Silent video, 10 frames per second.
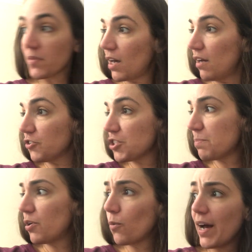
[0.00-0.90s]
I'll just
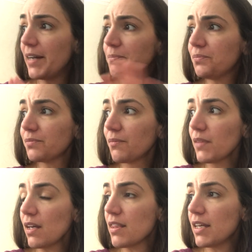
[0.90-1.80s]
put away
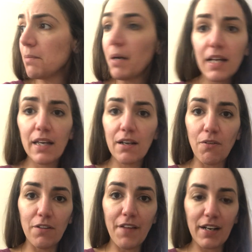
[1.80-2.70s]
the money and
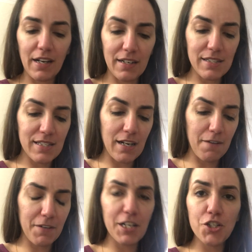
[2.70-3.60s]
all that kind of stuff.
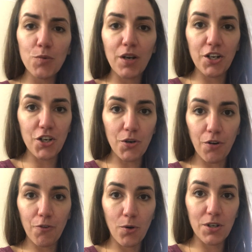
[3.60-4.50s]
And I do want to note,
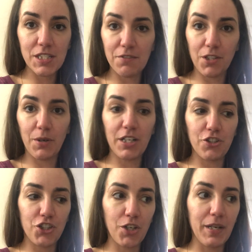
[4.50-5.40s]
of course, even though I didn't
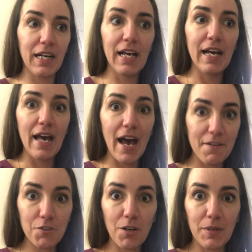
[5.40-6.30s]
show it,
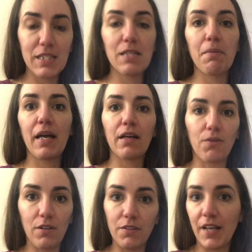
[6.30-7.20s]
after I went to the bank and
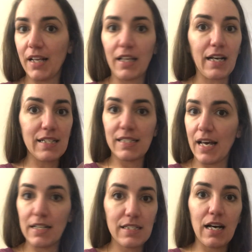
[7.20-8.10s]
all of that, like I
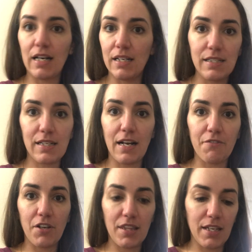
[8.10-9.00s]
sanitized and
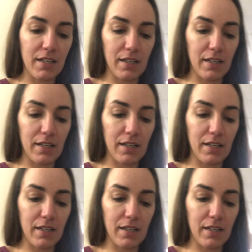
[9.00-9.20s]
everything